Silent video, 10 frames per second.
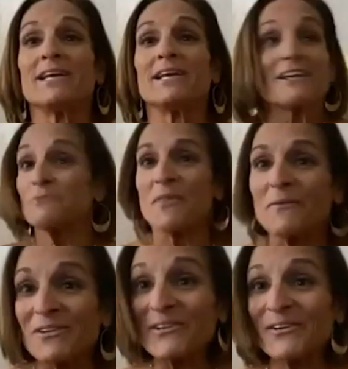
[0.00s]
In fact, when they
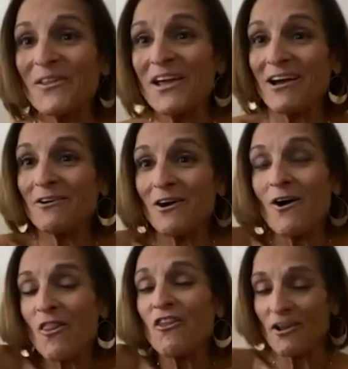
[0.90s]
were little, they all,
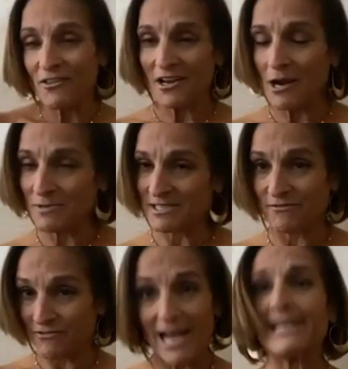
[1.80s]
all thought that I was a
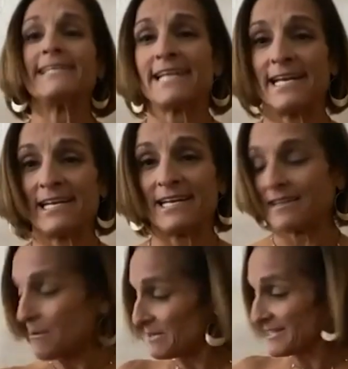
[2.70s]
flight attendant.
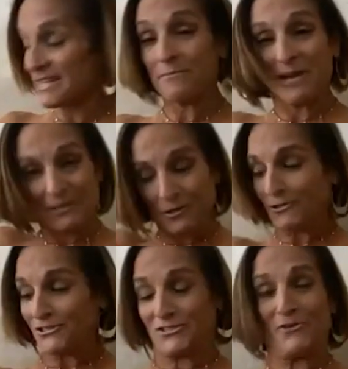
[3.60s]
They would see my little
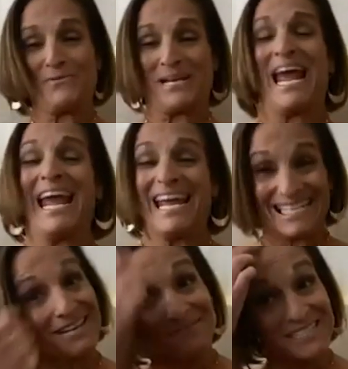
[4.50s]
suitcase.
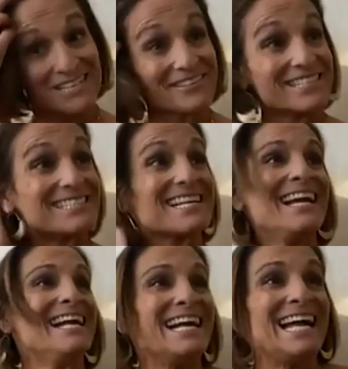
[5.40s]
I'm serious.
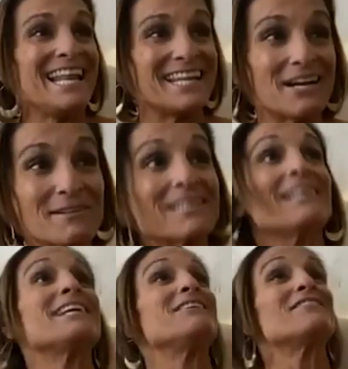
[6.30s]
And then I would
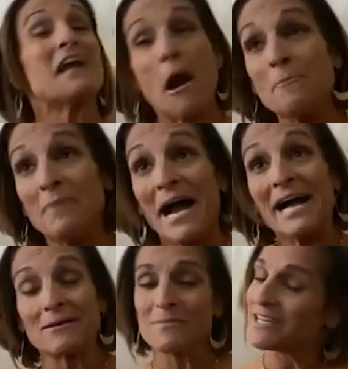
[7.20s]
leave and come
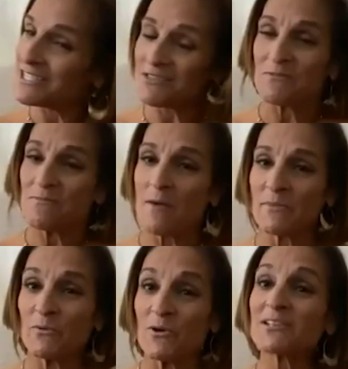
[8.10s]
back because when
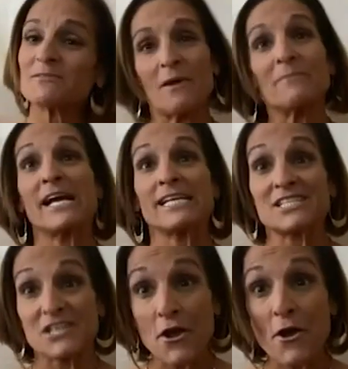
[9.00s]
mommy works, mommy has
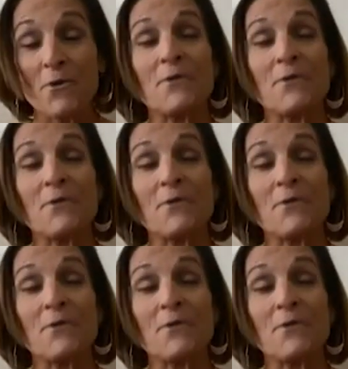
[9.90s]
to go.